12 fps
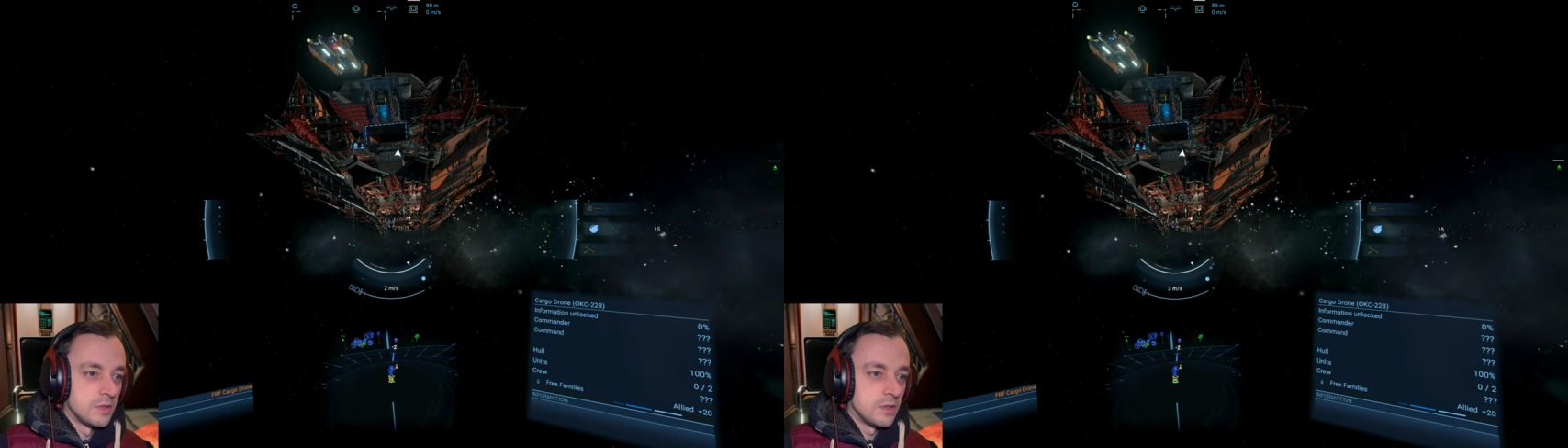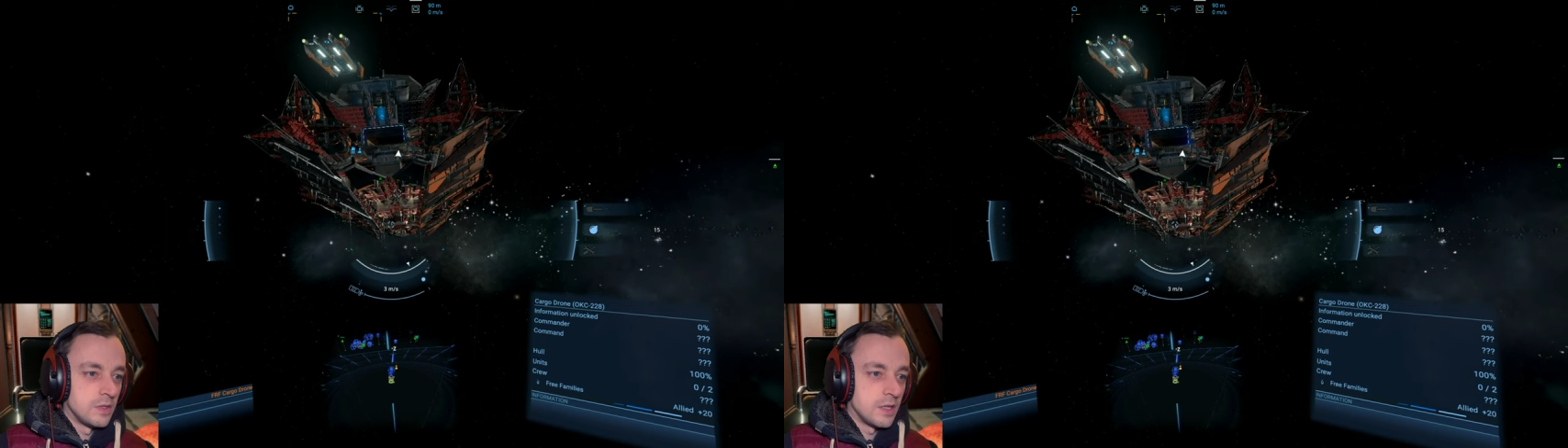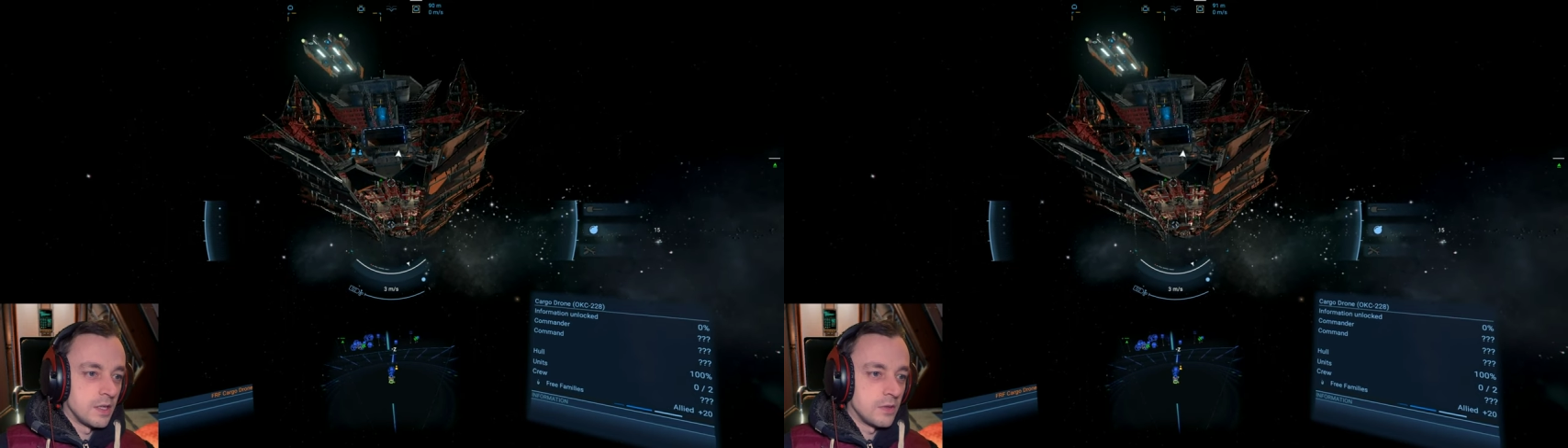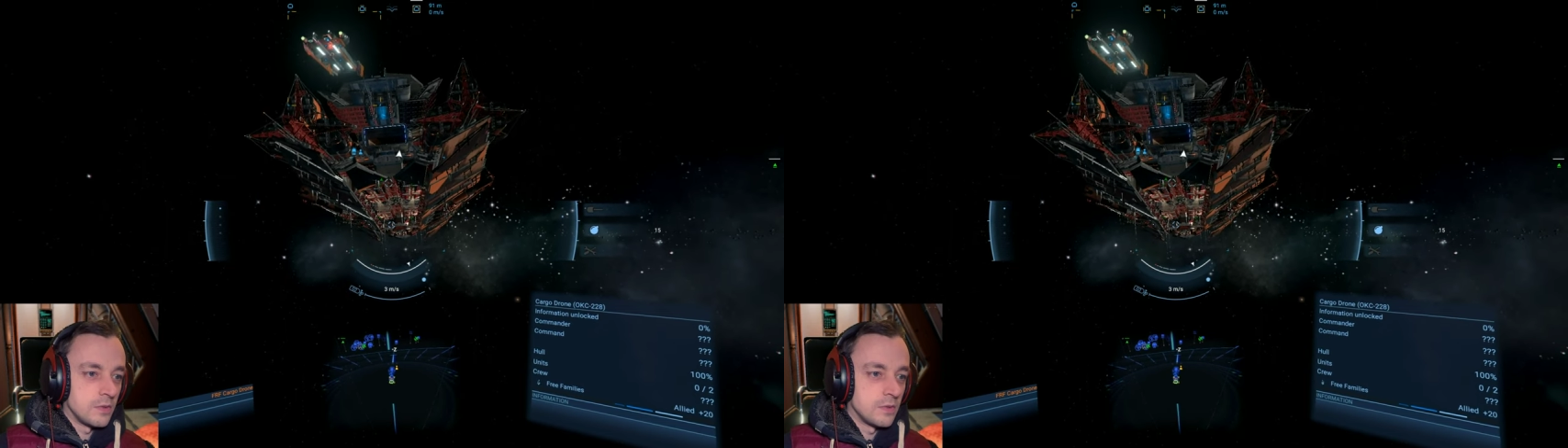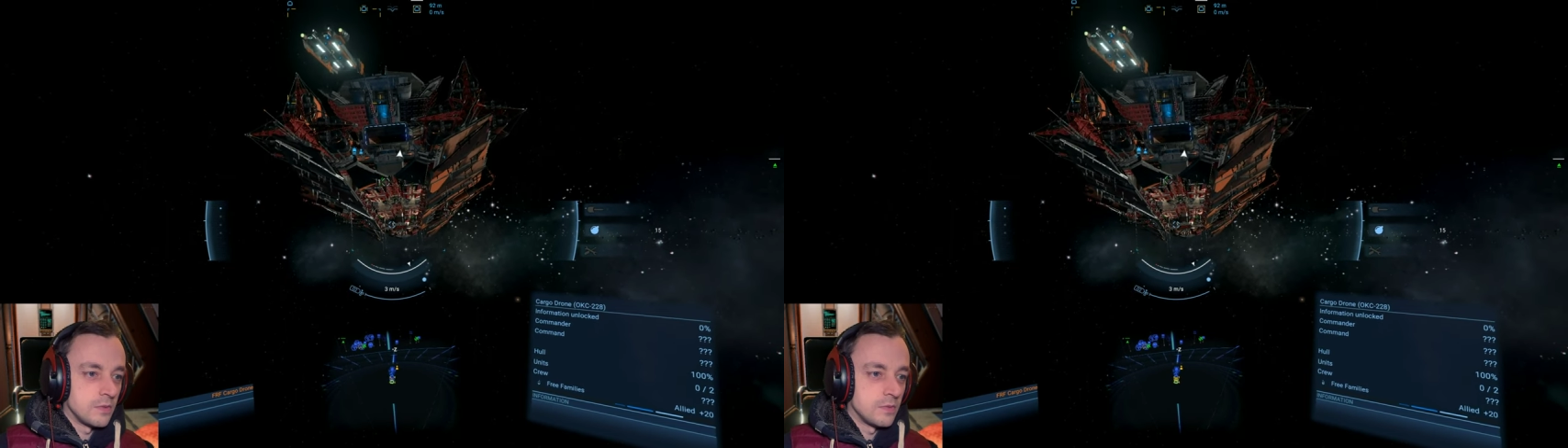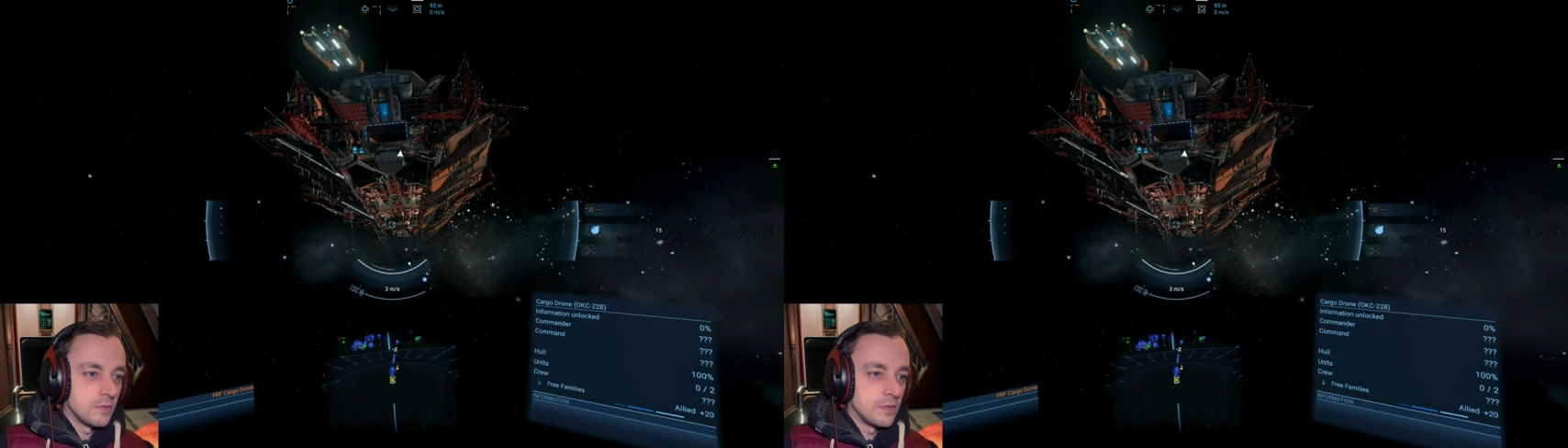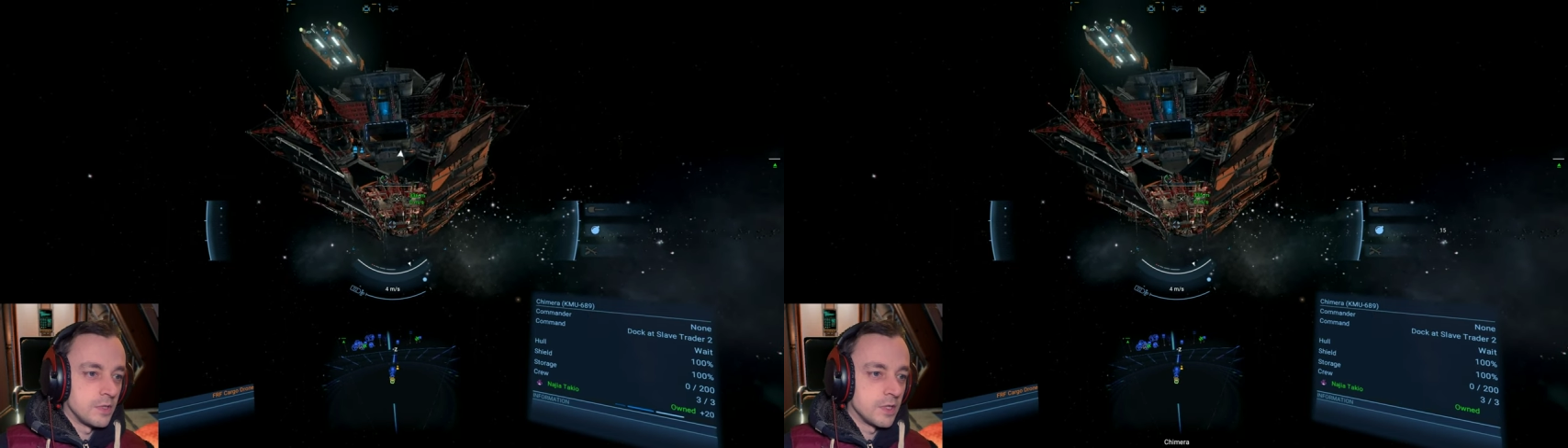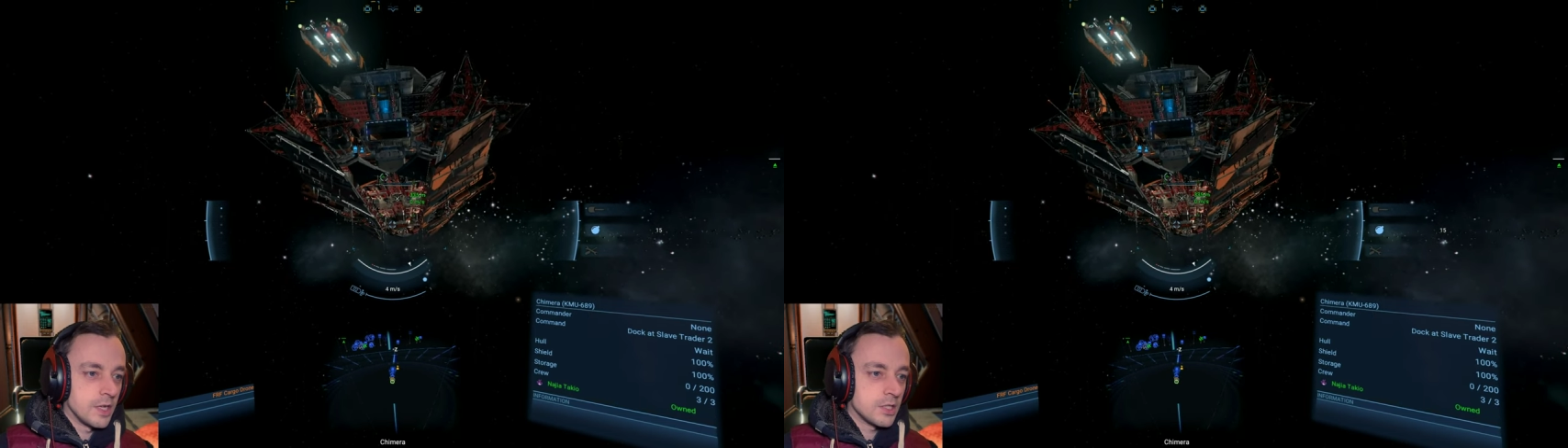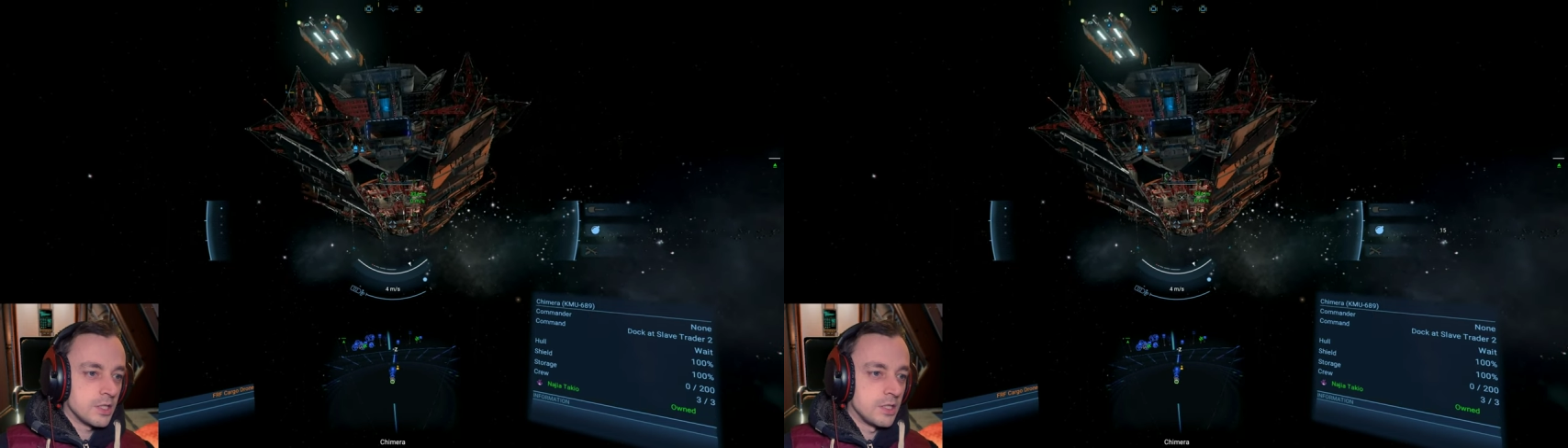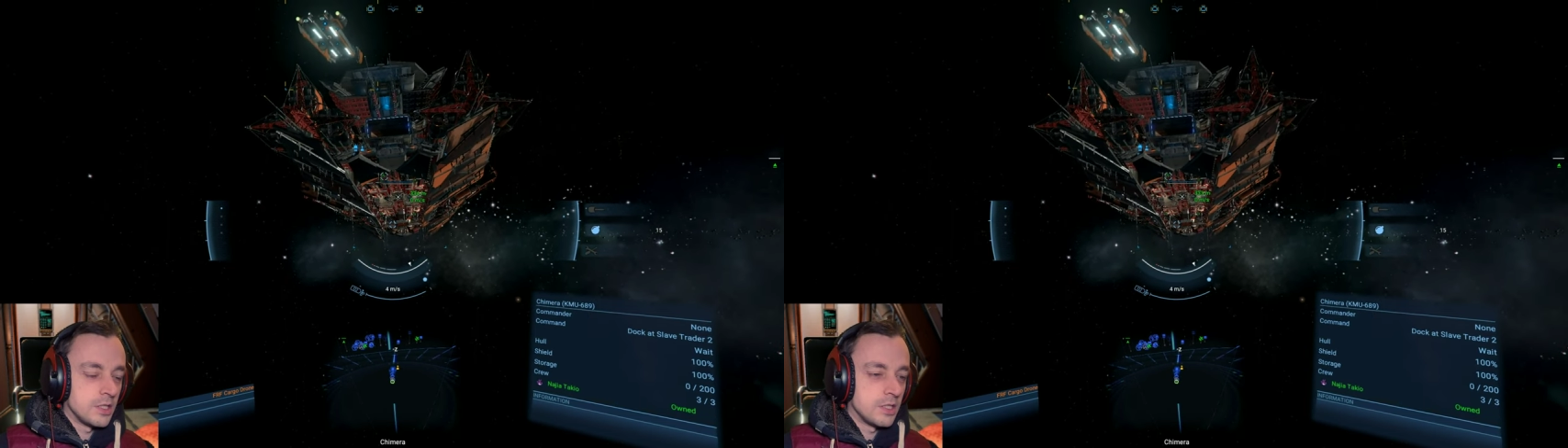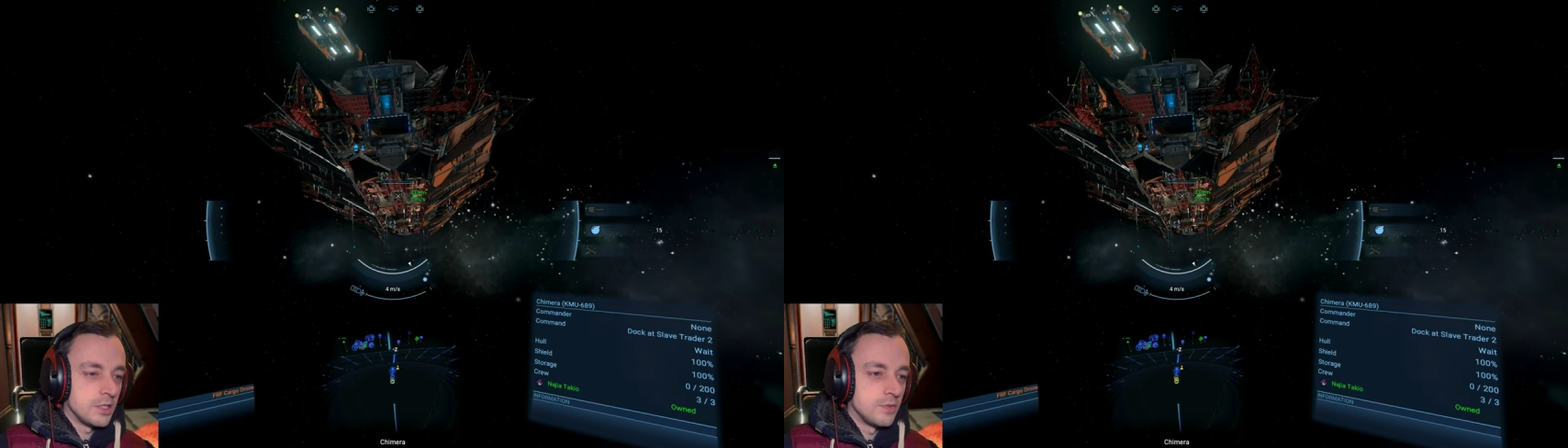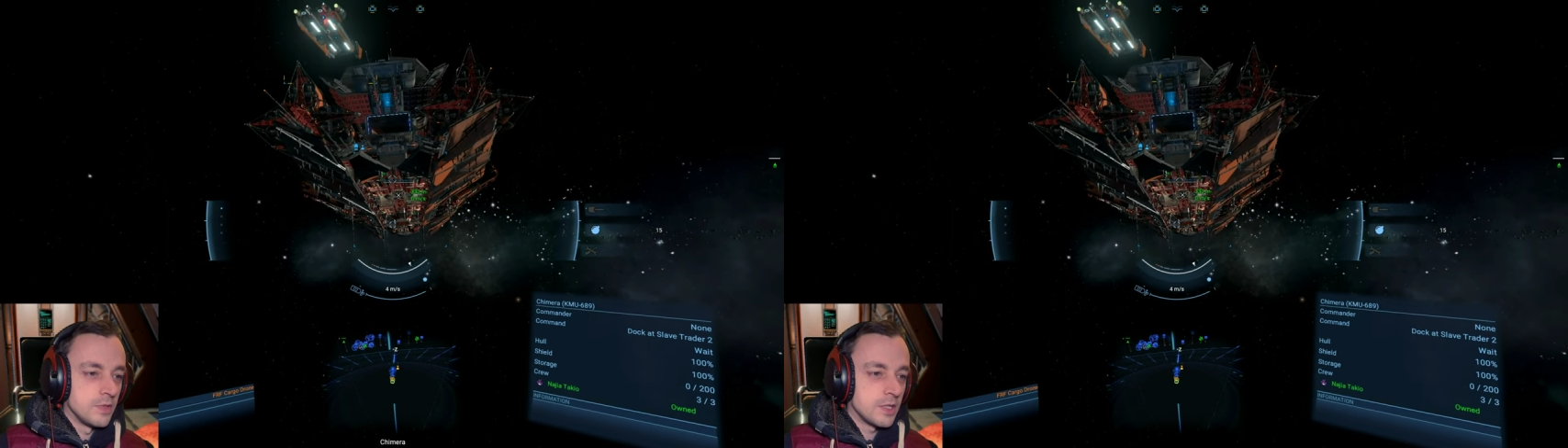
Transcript: Now, we could actually Chimera.